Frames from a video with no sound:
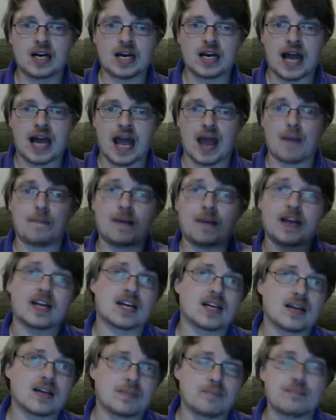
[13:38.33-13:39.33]

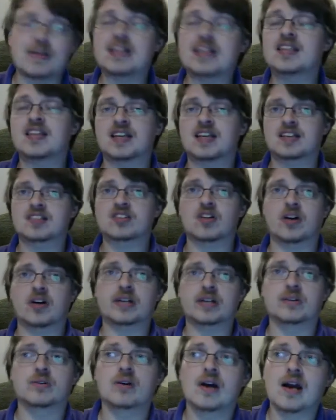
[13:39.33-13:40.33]
epic, mythic
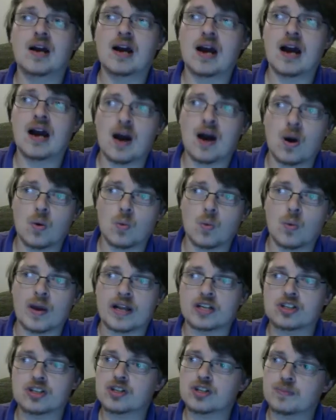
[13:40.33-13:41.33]
style,
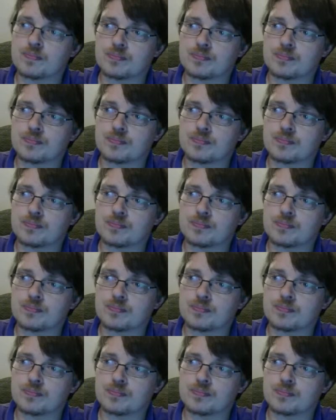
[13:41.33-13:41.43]
which